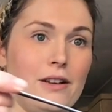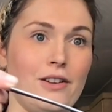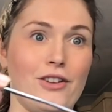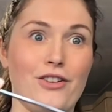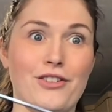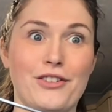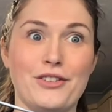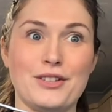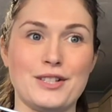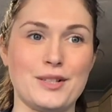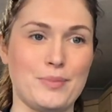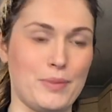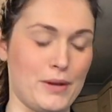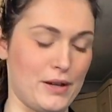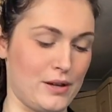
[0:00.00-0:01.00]
Another
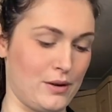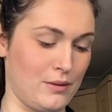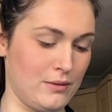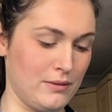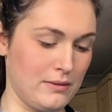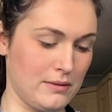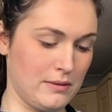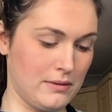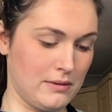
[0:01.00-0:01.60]
spoon.